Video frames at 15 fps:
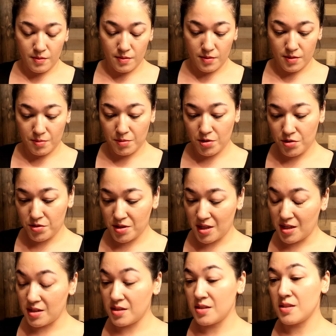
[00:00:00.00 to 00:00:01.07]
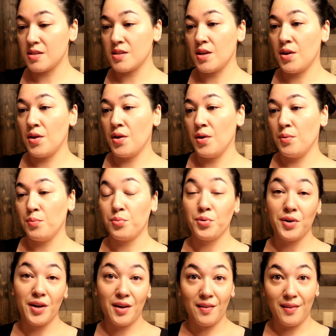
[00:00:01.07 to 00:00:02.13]
So I'm gonna use this
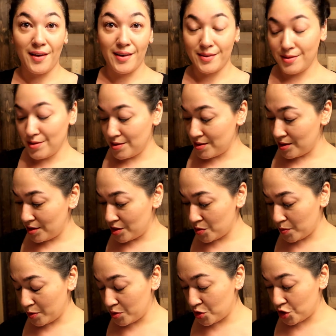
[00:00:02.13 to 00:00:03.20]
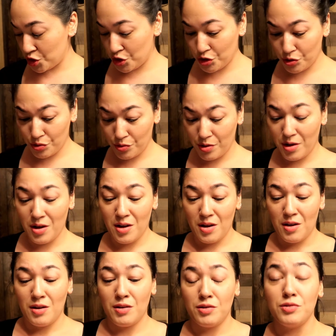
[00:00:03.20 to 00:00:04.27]
pre-cleanse. Supposed to
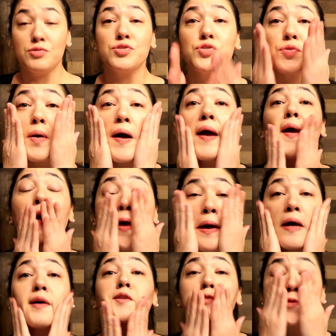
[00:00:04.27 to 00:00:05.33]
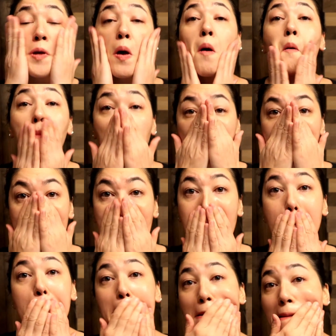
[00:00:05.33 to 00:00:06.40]
use dry hands
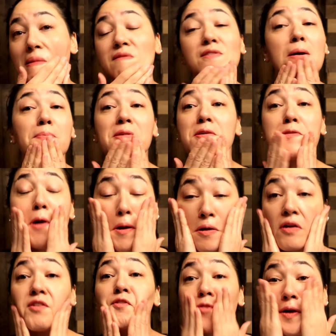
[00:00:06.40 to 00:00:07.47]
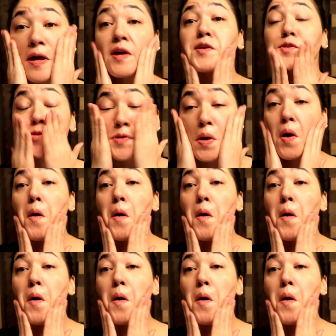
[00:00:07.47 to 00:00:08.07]
and rub this on your face.